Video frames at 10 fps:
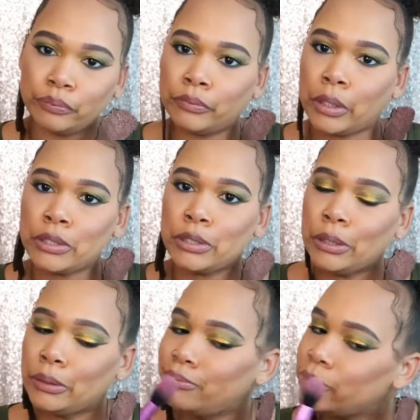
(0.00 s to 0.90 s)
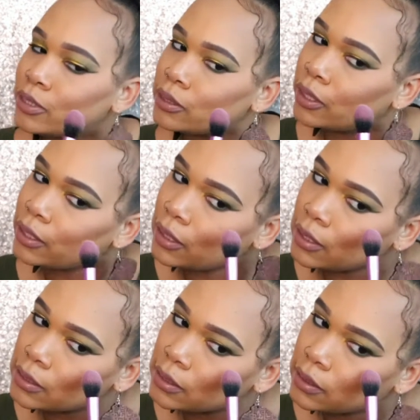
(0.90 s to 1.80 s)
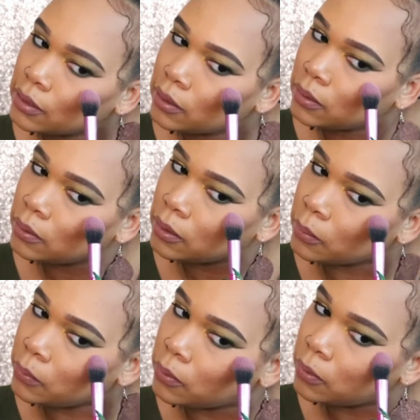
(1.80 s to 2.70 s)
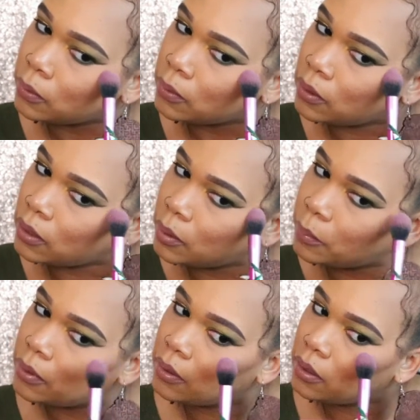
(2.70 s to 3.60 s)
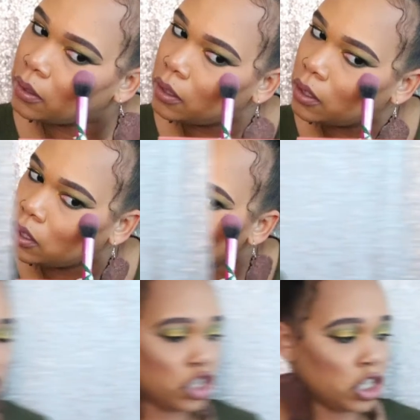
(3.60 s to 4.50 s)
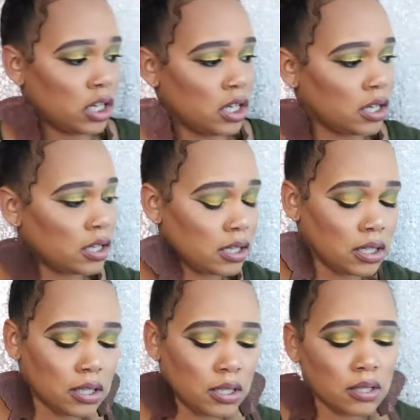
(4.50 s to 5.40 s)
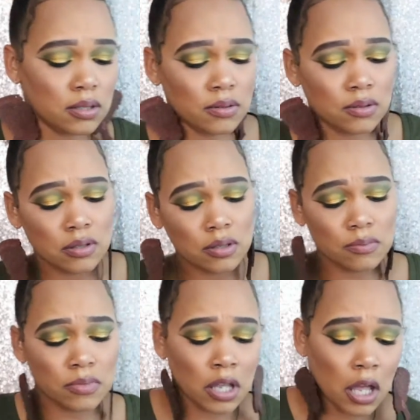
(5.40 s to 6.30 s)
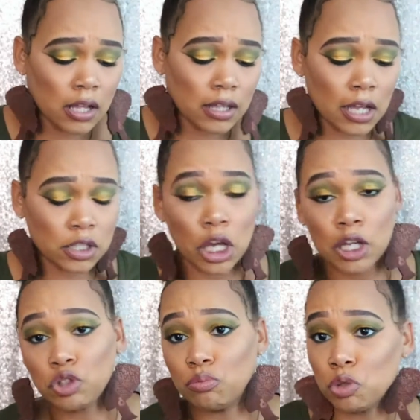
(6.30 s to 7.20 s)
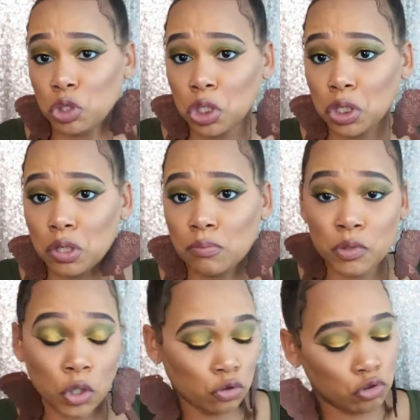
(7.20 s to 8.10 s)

That's it, just like this. And we're gonna go up. Gems. Let's add some gems.